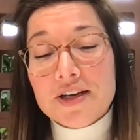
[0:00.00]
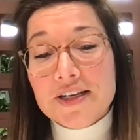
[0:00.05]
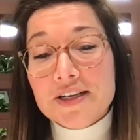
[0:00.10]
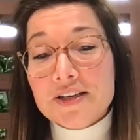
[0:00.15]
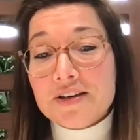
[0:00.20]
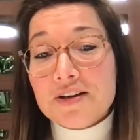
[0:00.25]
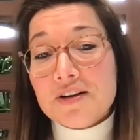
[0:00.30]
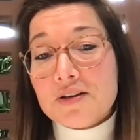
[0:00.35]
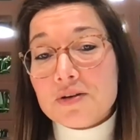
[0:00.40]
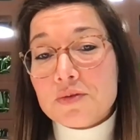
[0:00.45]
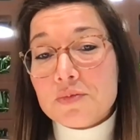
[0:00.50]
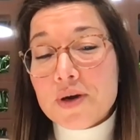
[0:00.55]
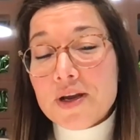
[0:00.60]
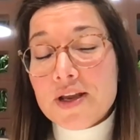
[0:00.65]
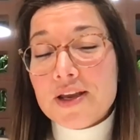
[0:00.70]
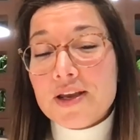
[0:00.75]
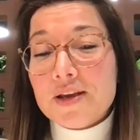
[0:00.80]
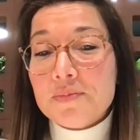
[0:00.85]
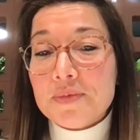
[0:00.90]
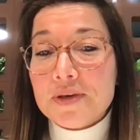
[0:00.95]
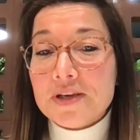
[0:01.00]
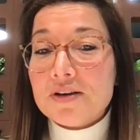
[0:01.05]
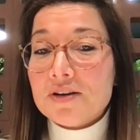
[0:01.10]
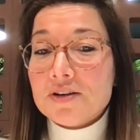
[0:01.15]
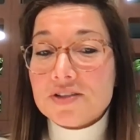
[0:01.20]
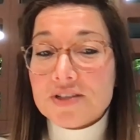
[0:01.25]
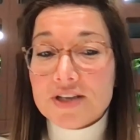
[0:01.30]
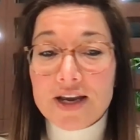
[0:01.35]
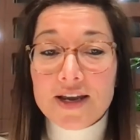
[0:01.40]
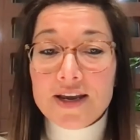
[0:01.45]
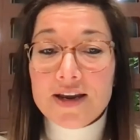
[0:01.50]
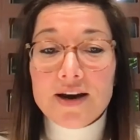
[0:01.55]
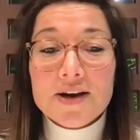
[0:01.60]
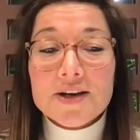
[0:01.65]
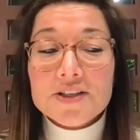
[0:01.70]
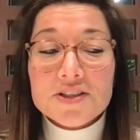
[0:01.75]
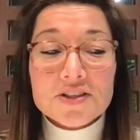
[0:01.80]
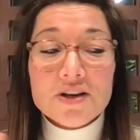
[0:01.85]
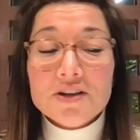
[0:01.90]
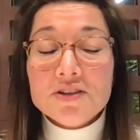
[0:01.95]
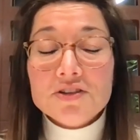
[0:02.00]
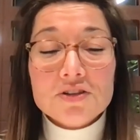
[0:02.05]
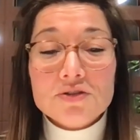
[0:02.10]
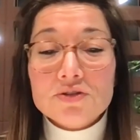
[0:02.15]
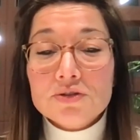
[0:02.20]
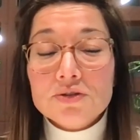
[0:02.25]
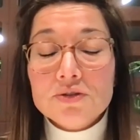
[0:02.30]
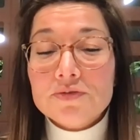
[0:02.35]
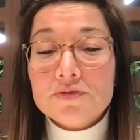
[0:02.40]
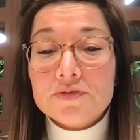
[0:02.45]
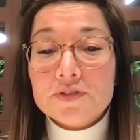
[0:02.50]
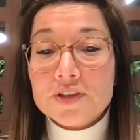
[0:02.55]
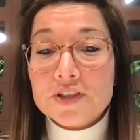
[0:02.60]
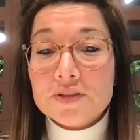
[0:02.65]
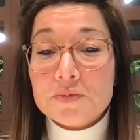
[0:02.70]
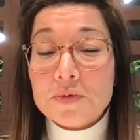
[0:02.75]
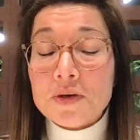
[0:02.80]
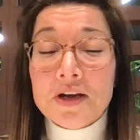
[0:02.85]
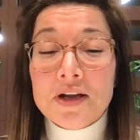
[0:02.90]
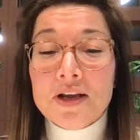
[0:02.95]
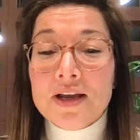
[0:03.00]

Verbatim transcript: in another way, because A I is not the tool for this.